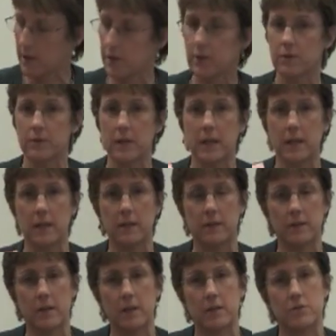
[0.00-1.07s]
You'll
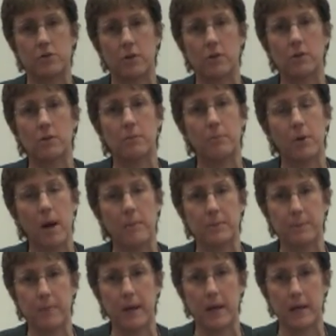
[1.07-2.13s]
need the journal
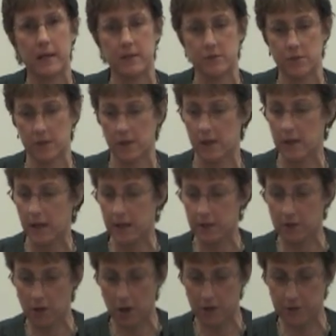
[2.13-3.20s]
prompt page, and
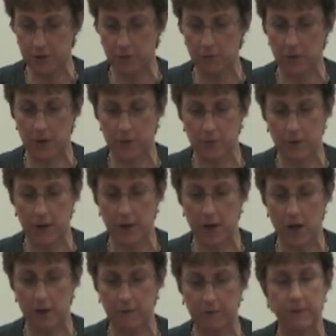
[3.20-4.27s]
you'll also want to run
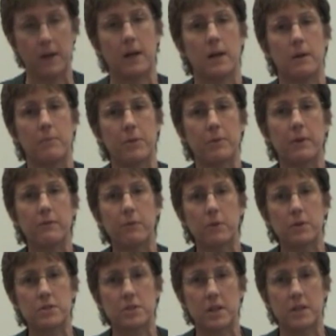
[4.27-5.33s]
off 3 or
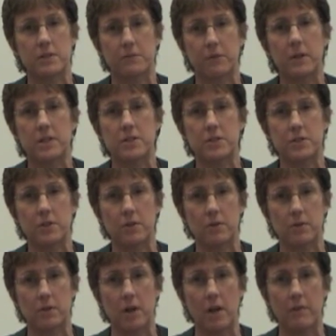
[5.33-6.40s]
4 sheets for each
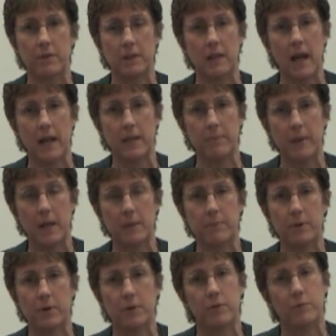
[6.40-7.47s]
student of the lined
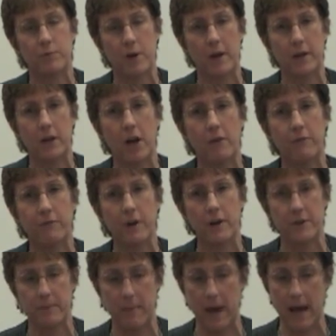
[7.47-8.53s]
paper and run it off
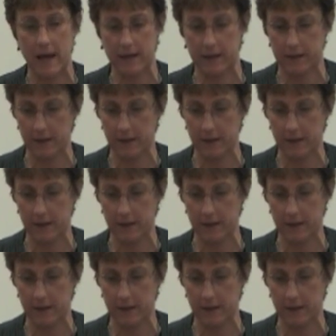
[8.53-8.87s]
front to back.